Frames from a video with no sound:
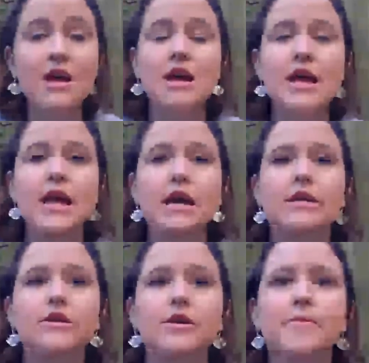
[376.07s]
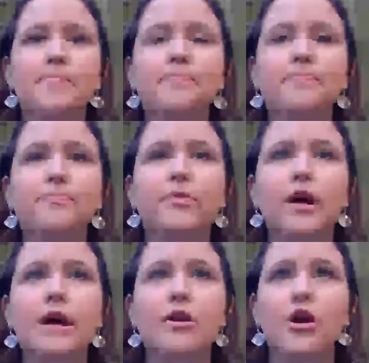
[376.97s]
and
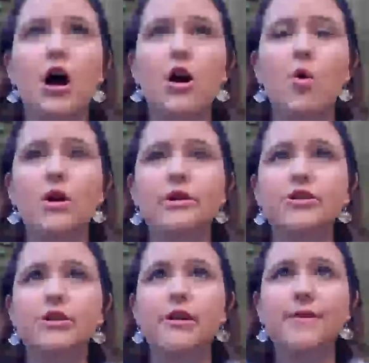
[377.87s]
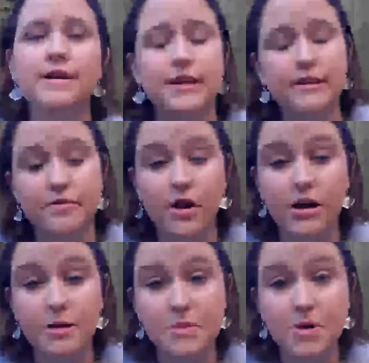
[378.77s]
are not going to affect any of the
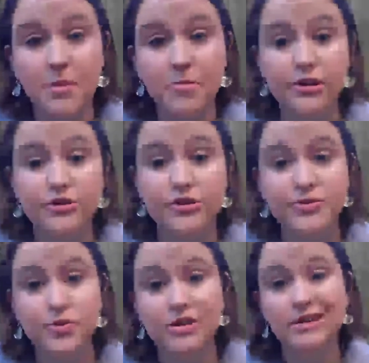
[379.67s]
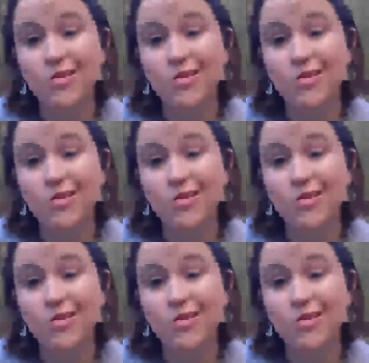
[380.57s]
honeybee populations or